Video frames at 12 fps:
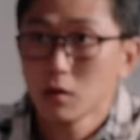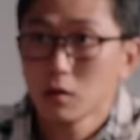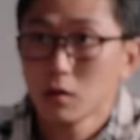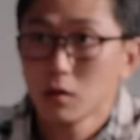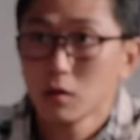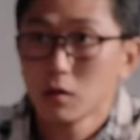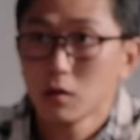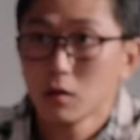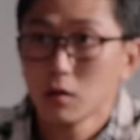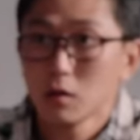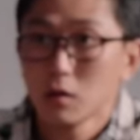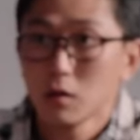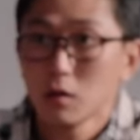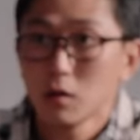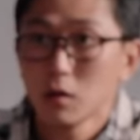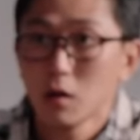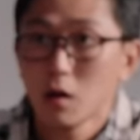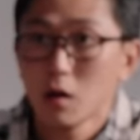
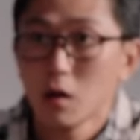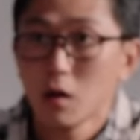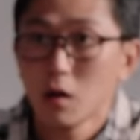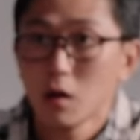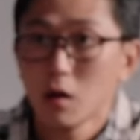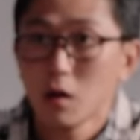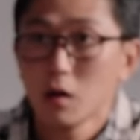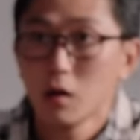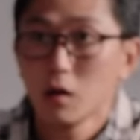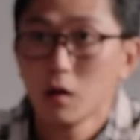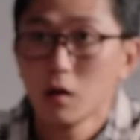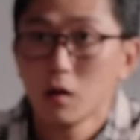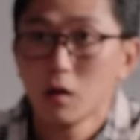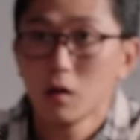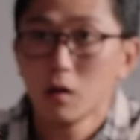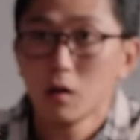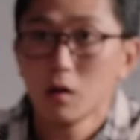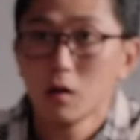[no speech]